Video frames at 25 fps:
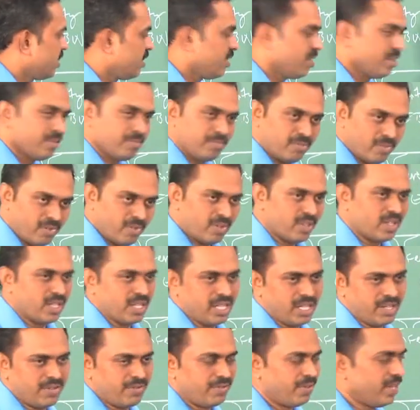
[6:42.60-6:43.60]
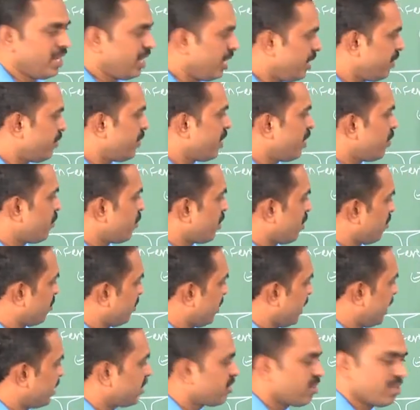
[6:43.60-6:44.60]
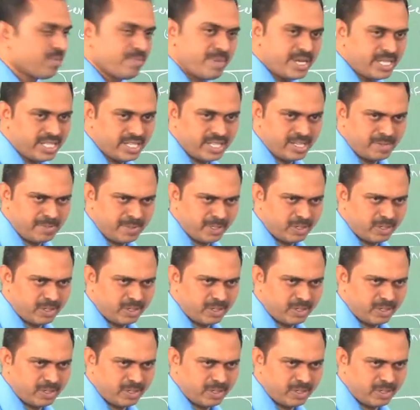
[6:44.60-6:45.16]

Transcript: very different from the rest of the material,